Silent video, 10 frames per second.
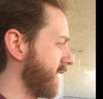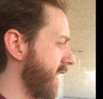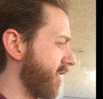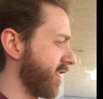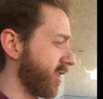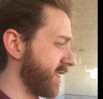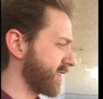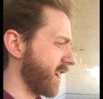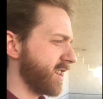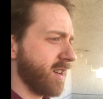area, or
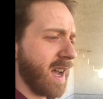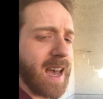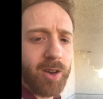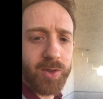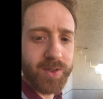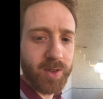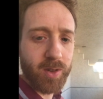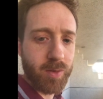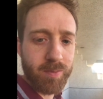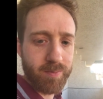inside your house
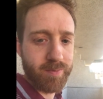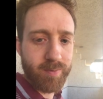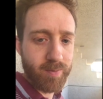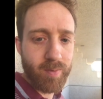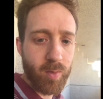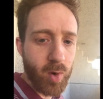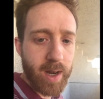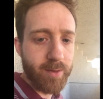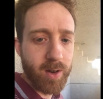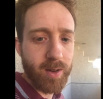or
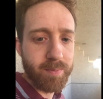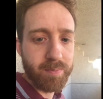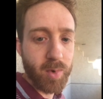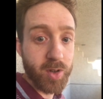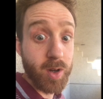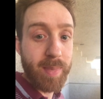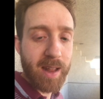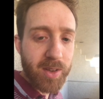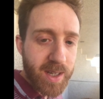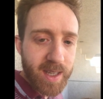whatever on your
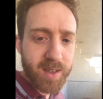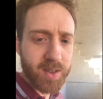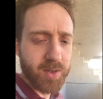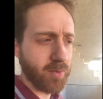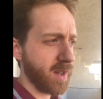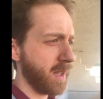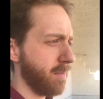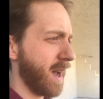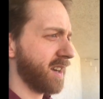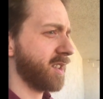balcony, it doesn't really
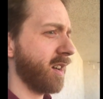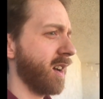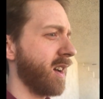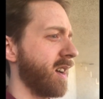matter.